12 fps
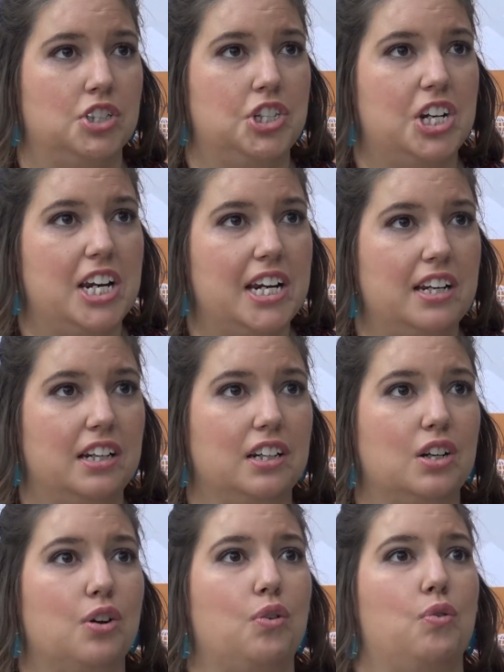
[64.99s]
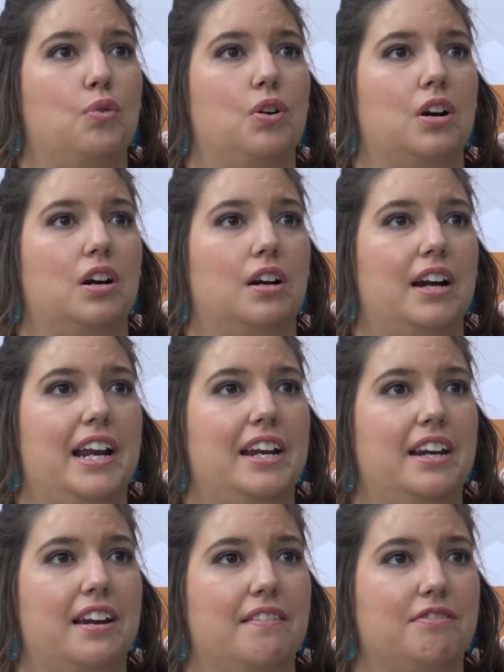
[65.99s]
gene or
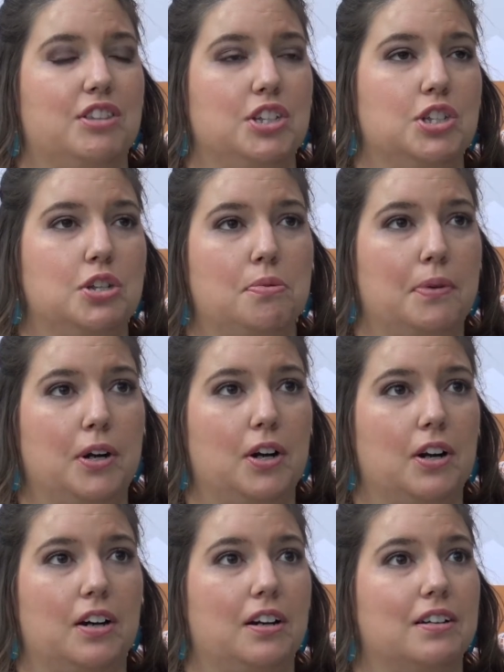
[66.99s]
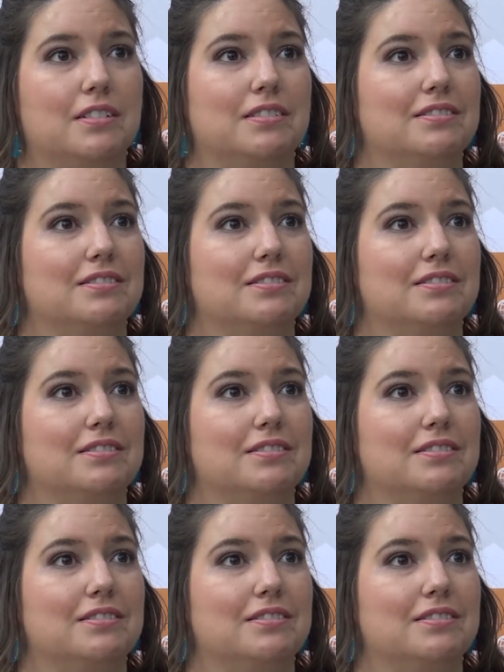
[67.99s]
any of the super